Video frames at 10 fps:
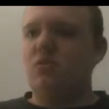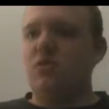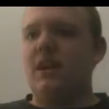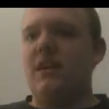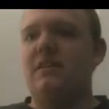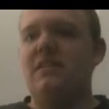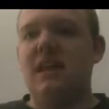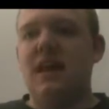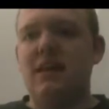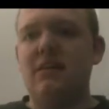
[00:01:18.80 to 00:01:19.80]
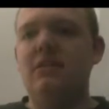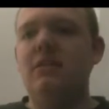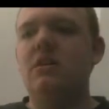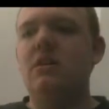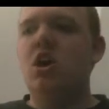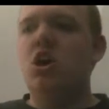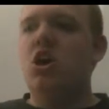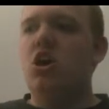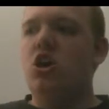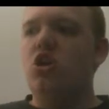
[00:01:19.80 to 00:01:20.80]
the word I can say?
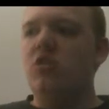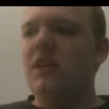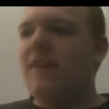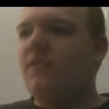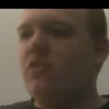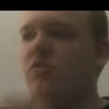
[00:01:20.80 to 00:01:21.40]
You're going to have to